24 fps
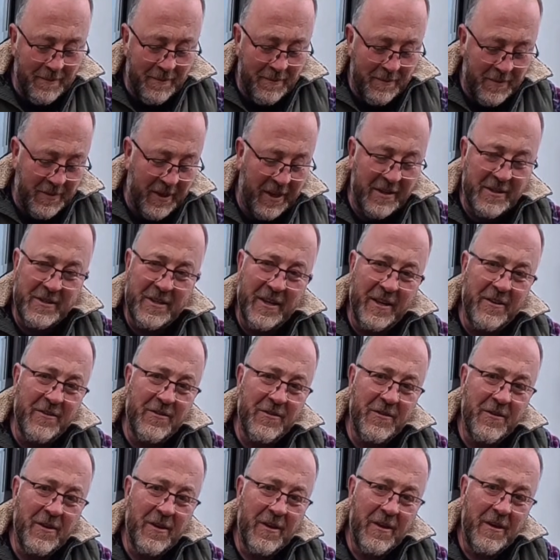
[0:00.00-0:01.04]
That's it.
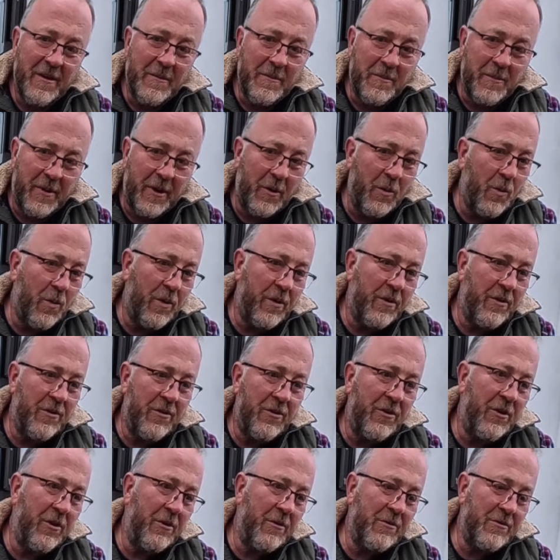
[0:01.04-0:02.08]
But I wouldn't
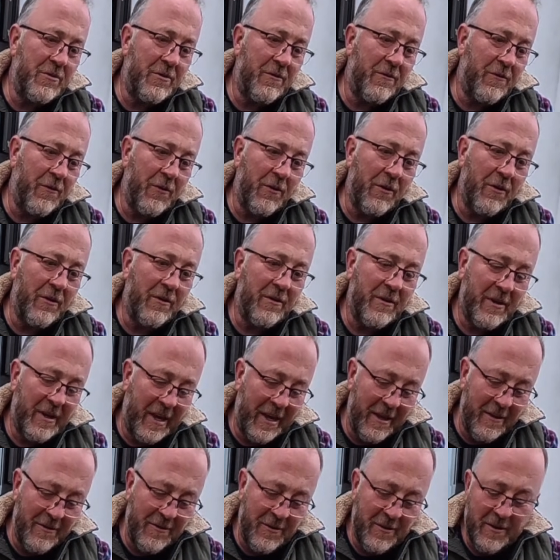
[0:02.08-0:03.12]
use the full
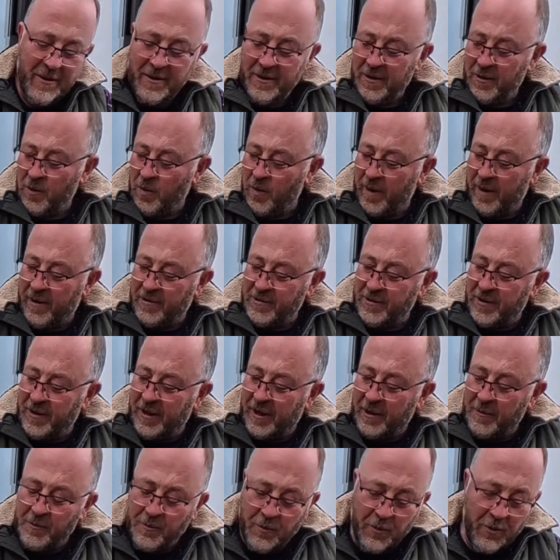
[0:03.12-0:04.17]
kit, whereas I think
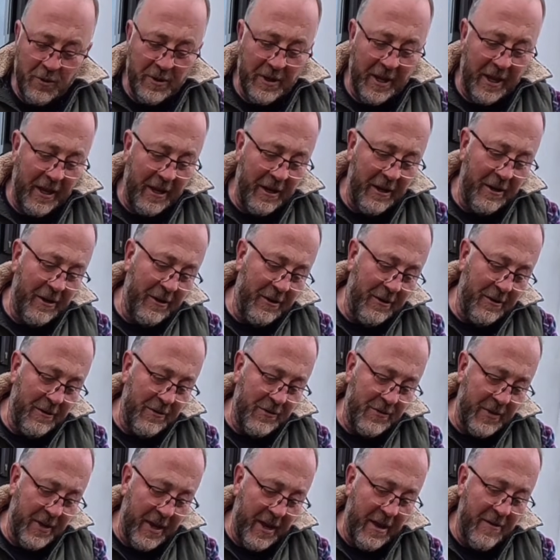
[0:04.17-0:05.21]
I'd more likely
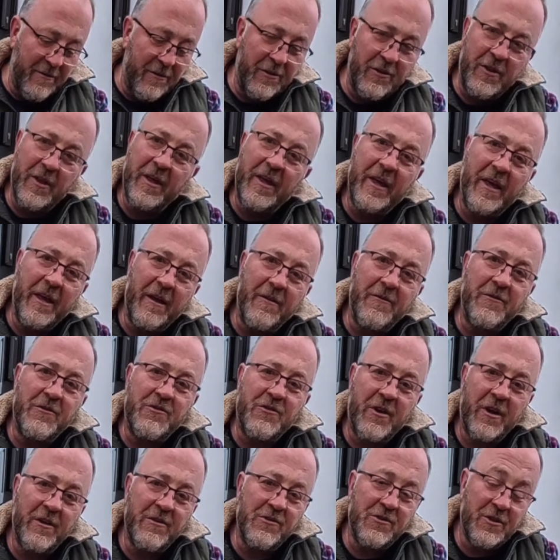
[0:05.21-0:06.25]
use everything here in the
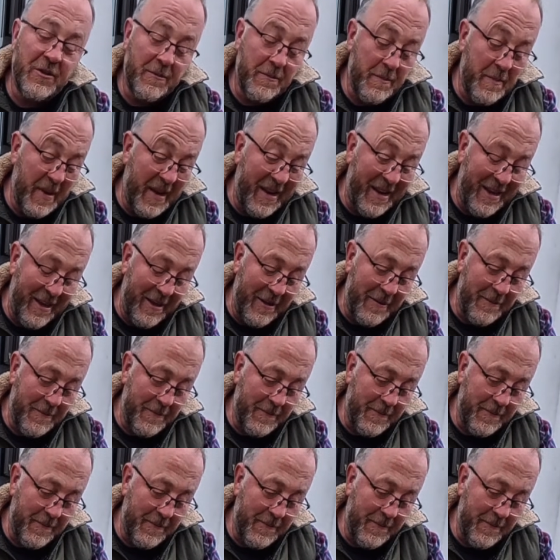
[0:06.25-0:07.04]
Trangia Mini.